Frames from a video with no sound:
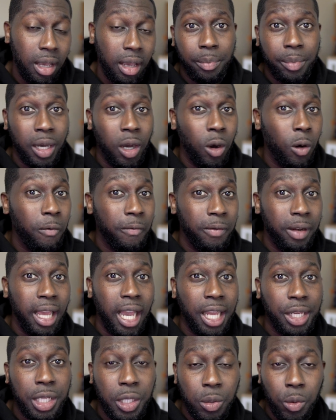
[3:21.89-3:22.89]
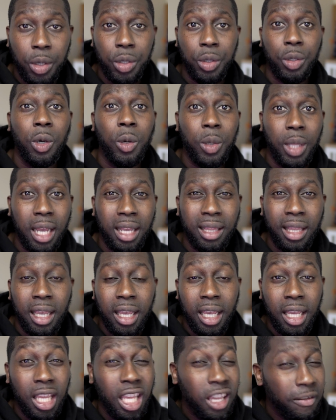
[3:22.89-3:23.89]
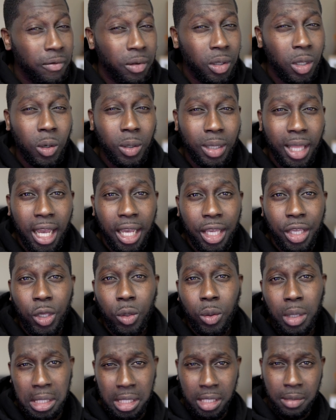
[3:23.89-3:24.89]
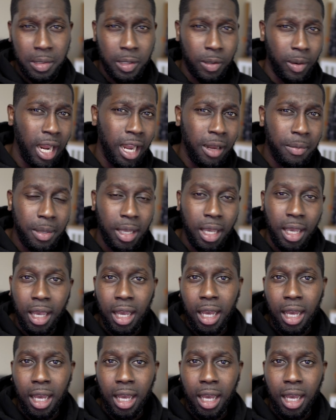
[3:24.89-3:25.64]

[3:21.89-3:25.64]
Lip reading: But hopefully, I just want you to know that even though that you unsubscribed,